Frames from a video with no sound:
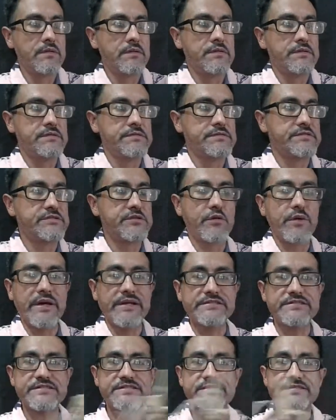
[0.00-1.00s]
So I
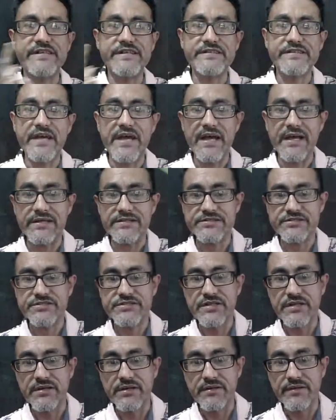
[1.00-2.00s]
just detached
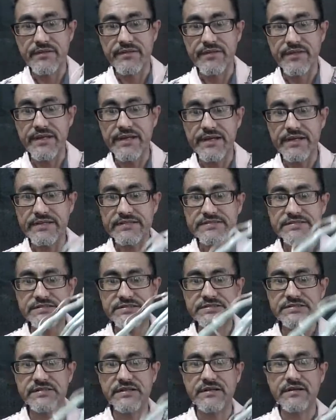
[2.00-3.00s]

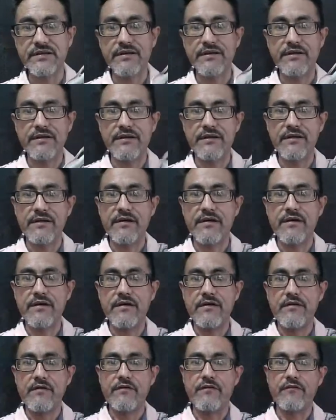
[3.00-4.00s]
this
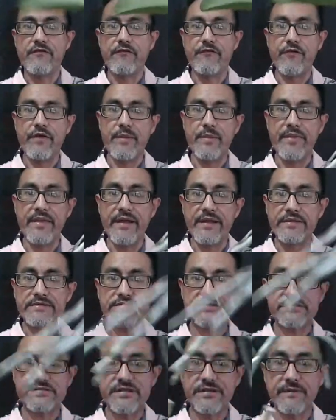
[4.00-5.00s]
from
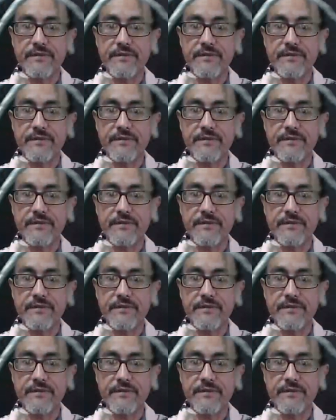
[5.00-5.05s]
this.